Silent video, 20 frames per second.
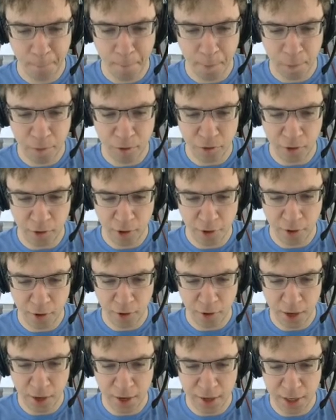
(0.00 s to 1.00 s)
So let's
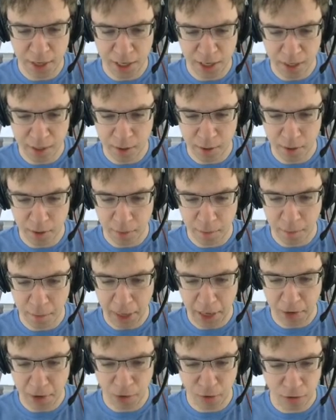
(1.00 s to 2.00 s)
go ahead and
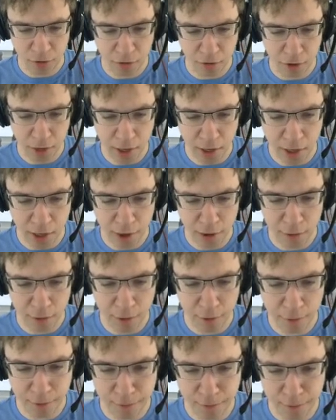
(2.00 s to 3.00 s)
Bash, Strike, Iron Wave.